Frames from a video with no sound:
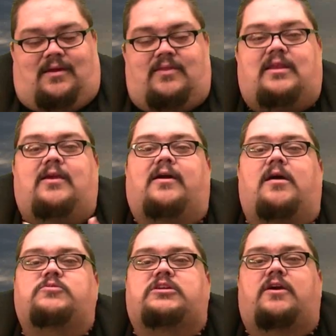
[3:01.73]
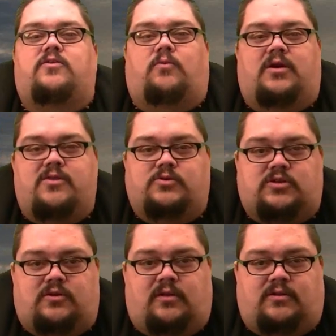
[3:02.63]
And then here comes another one of those
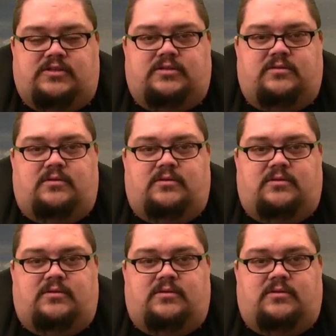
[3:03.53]
hurdles.